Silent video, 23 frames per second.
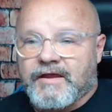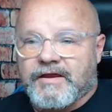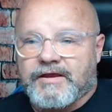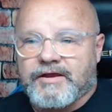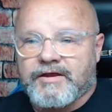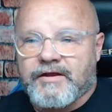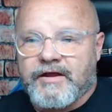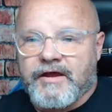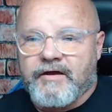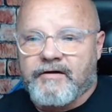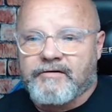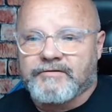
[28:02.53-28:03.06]

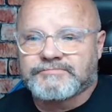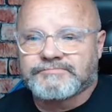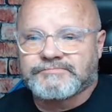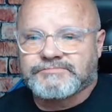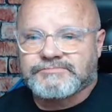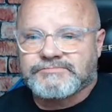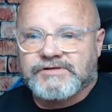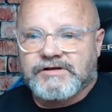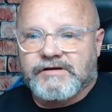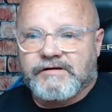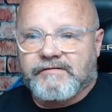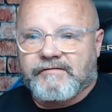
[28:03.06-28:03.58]
You know,
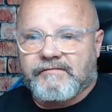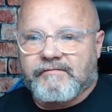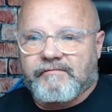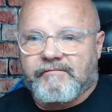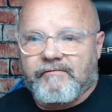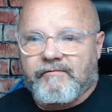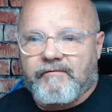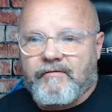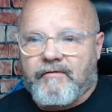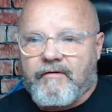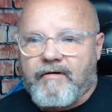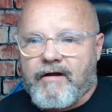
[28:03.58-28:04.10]

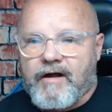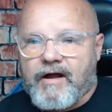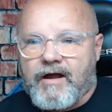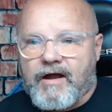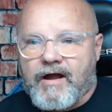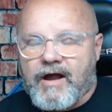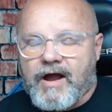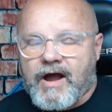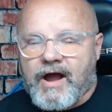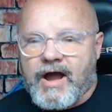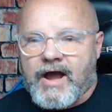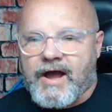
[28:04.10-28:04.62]

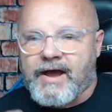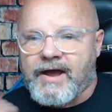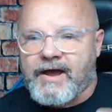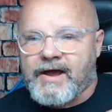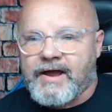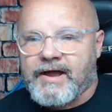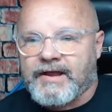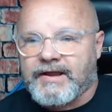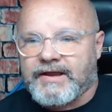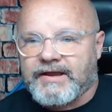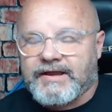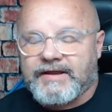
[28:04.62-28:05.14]

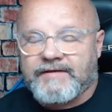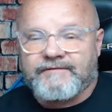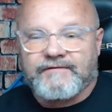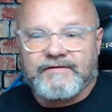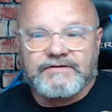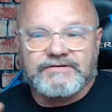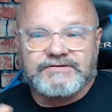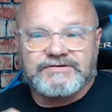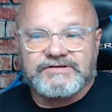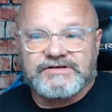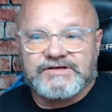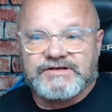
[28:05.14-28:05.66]
I even